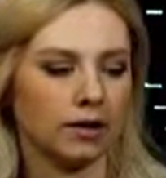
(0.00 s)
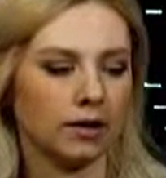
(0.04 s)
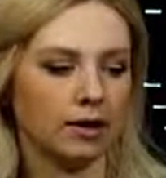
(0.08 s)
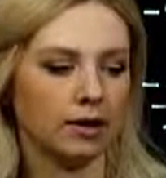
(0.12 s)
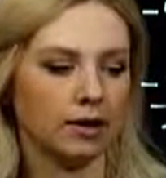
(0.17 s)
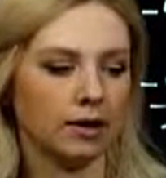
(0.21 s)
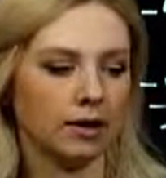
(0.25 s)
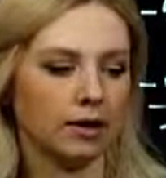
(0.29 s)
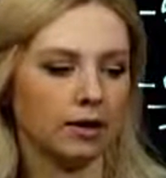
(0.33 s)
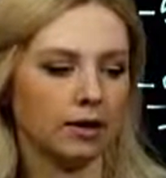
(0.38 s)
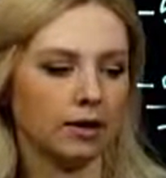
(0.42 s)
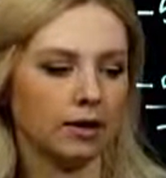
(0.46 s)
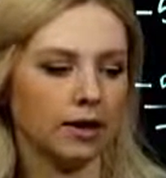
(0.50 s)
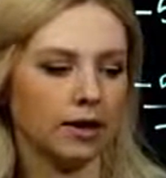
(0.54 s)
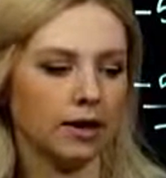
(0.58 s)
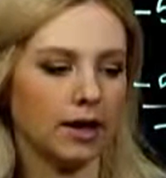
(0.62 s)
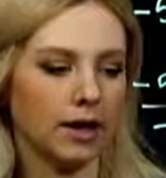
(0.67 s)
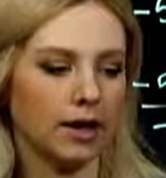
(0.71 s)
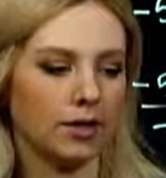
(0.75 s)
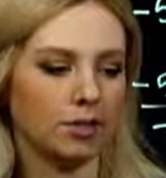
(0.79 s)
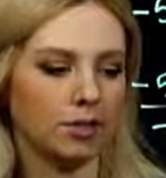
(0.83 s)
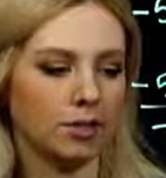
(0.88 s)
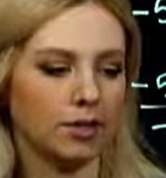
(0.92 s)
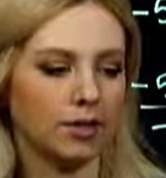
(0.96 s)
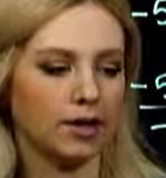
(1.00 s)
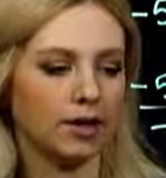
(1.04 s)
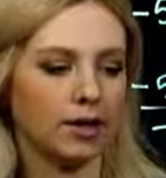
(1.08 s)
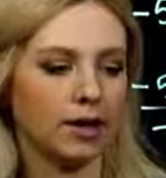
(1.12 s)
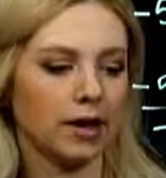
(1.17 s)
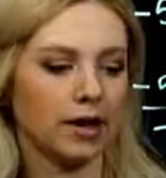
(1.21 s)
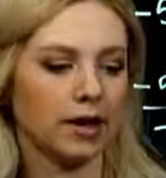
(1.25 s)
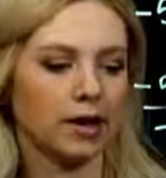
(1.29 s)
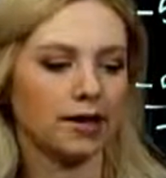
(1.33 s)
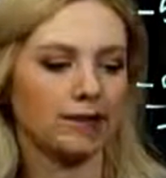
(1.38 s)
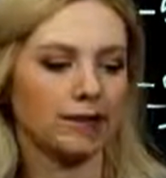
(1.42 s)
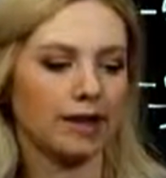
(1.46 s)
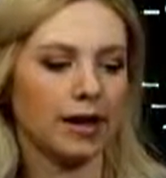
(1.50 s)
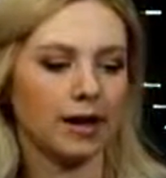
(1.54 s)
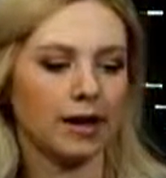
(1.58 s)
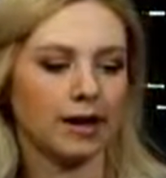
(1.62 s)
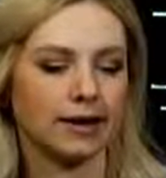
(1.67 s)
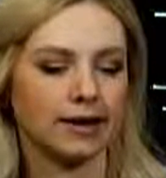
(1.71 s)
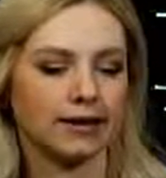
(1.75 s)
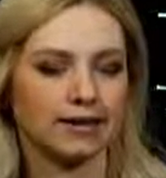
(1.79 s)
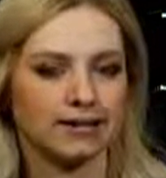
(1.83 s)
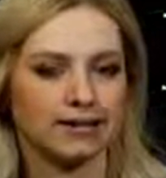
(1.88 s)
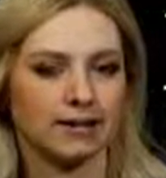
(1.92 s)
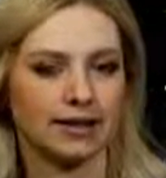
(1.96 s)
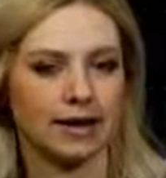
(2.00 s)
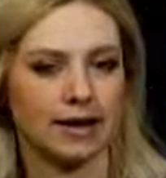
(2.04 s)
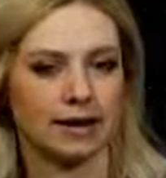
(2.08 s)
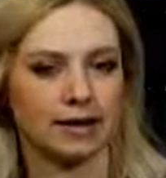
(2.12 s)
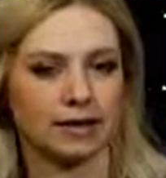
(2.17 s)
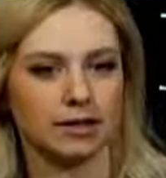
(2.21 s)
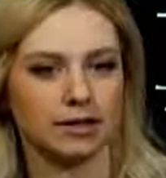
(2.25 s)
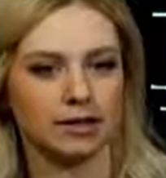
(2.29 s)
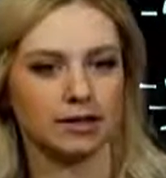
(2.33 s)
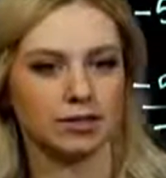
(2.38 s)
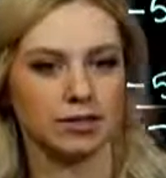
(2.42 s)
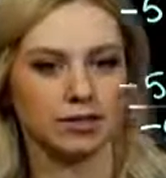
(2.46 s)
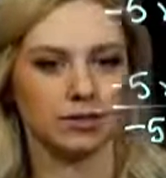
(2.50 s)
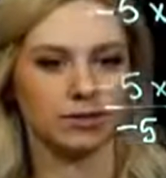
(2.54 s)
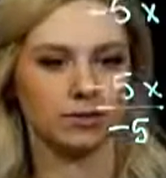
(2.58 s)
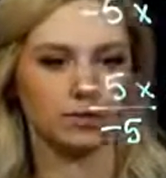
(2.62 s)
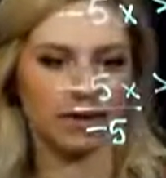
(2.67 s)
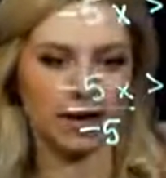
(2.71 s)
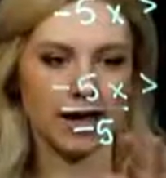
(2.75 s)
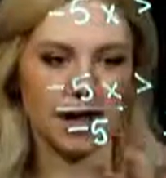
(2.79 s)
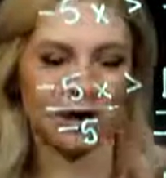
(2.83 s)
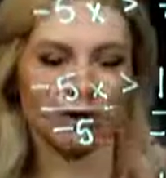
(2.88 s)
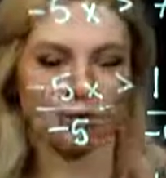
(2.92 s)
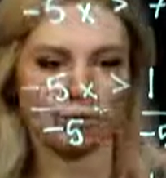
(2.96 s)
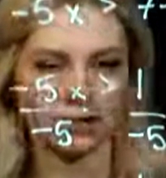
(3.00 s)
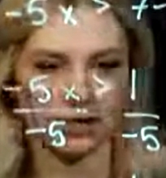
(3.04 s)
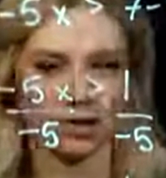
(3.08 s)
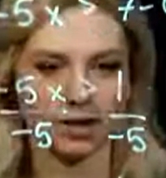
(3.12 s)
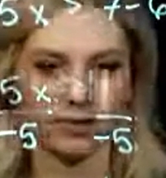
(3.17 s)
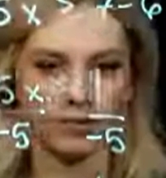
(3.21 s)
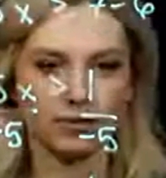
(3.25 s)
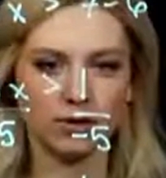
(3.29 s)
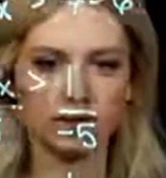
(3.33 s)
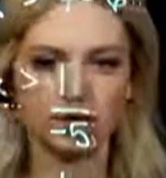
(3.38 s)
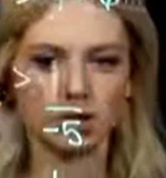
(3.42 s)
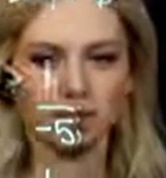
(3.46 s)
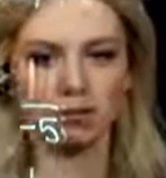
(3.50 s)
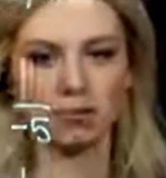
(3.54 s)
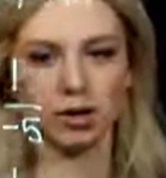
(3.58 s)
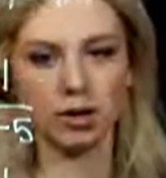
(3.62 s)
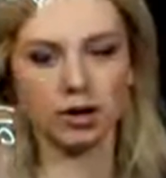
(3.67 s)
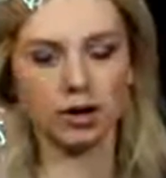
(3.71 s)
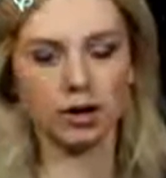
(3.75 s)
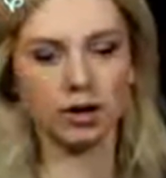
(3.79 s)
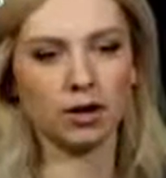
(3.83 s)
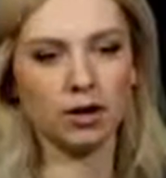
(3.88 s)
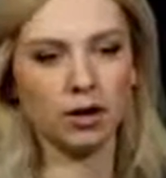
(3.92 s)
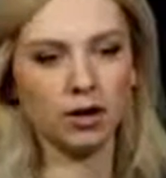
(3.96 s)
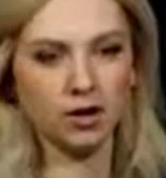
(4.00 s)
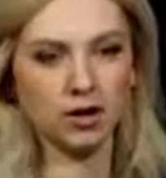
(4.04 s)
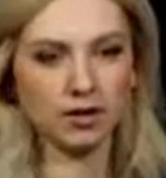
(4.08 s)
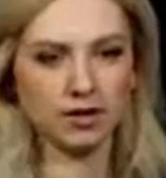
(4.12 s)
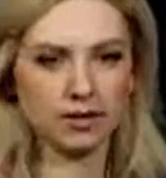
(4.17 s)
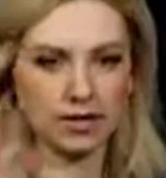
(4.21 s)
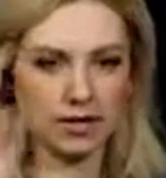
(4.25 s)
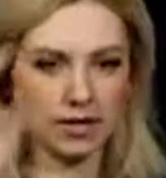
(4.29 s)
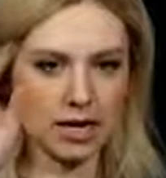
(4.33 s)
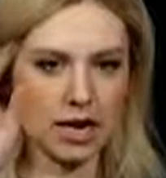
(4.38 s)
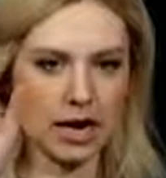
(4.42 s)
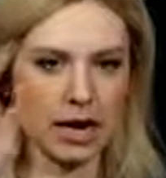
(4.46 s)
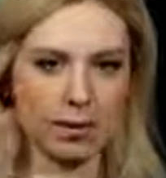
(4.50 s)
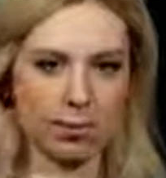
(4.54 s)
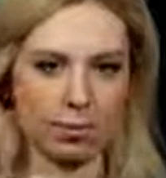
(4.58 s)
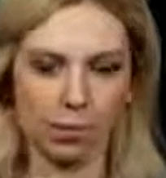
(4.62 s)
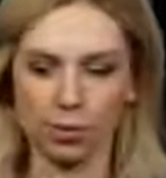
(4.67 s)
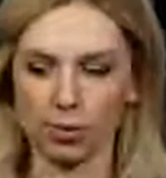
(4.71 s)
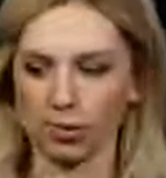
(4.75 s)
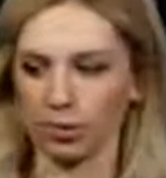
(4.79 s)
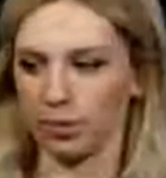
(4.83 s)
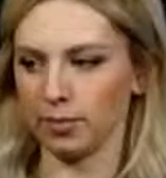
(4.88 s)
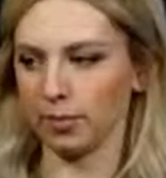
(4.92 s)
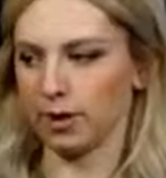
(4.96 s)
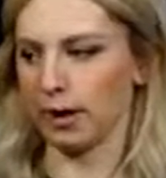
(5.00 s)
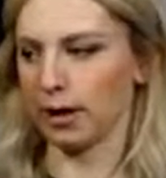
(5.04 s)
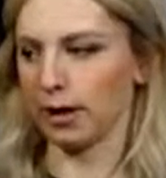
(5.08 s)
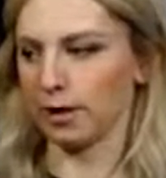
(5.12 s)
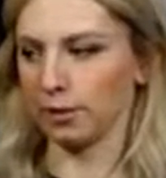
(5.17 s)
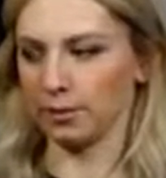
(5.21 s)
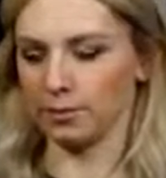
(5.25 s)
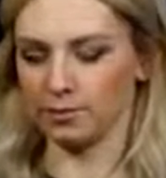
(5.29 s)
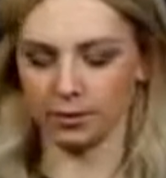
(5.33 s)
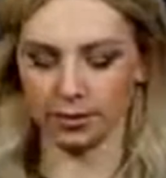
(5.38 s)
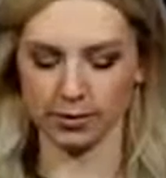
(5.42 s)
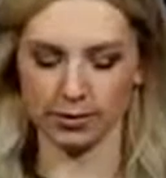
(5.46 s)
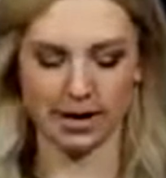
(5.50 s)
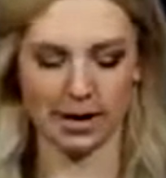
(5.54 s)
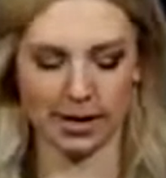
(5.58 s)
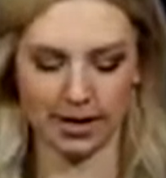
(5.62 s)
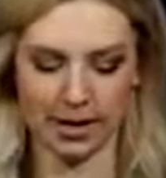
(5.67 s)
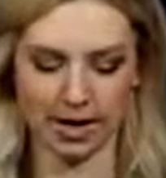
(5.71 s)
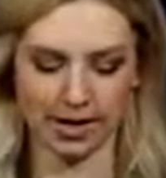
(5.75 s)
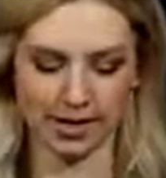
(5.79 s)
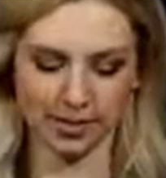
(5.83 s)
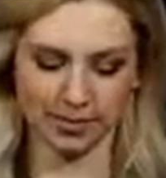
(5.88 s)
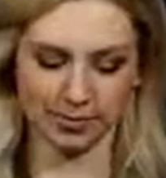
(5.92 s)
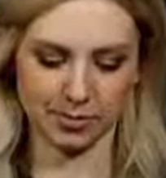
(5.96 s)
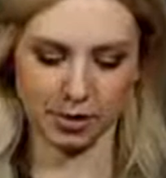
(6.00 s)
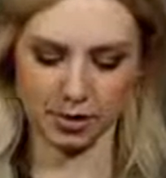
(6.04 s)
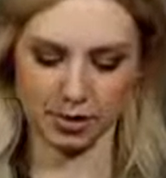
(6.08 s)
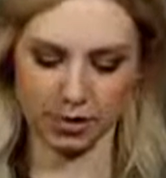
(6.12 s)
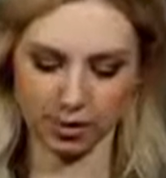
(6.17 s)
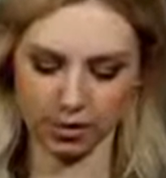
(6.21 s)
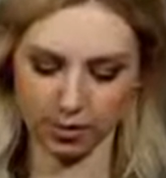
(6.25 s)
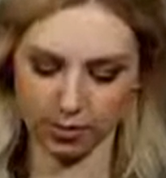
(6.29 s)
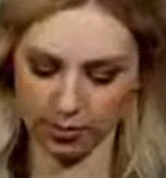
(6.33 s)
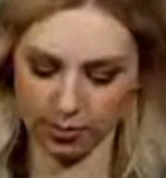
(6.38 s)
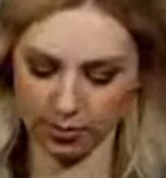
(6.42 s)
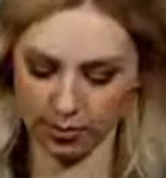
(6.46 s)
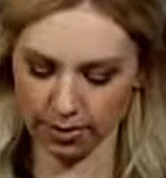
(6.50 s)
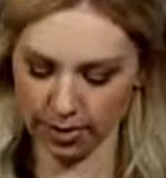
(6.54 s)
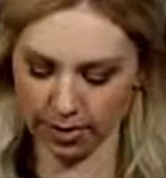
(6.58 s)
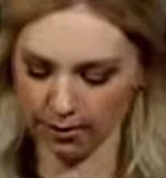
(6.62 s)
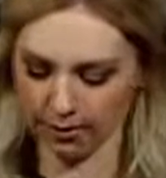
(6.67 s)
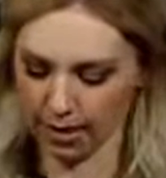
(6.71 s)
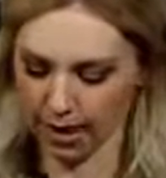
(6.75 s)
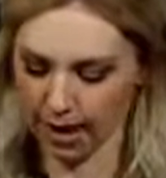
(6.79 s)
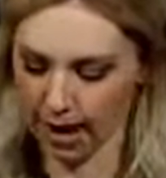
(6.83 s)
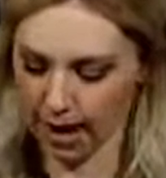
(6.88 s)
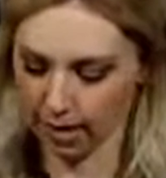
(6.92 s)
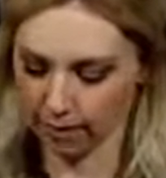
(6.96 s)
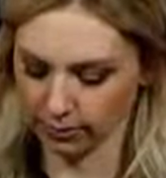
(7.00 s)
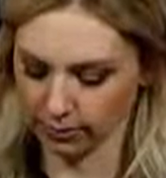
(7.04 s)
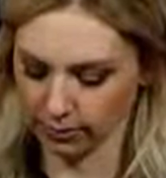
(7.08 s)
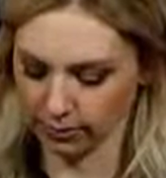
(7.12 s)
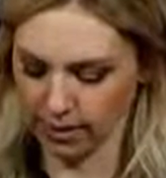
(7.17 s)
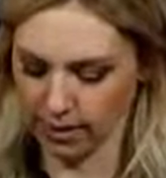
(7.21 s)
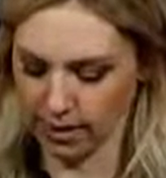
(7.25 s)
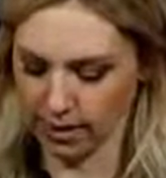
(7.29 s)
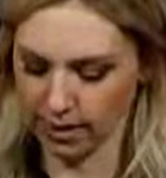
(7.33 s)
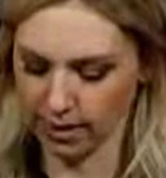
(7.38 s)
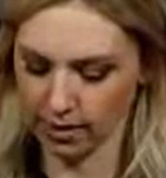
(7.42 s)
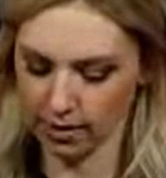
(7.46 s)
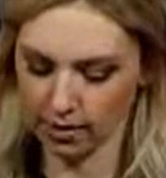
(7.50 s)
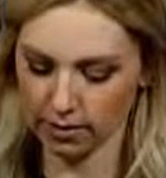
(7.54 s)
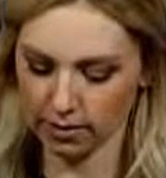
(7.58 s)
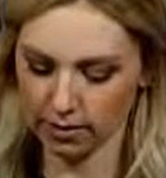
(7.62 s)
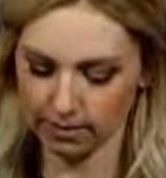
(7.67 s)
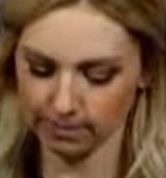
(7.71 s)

And again, with a negative, I can assign it to the outside of the number, the top or the bottom. So in that case, I'm just going to throw it on the outside.